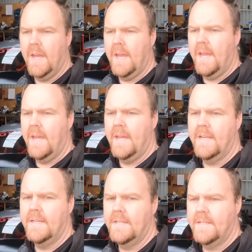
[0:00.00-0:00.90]

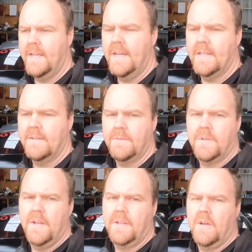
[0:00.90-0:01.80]
And yeah, we're
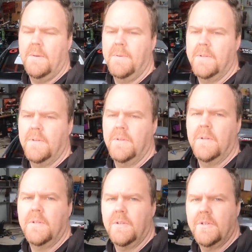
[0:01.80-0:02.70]
going to go up and do
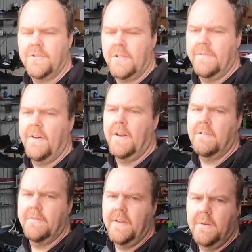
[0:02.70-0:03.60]
the Street
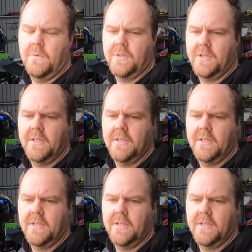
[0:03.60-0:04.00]
Fighter event, which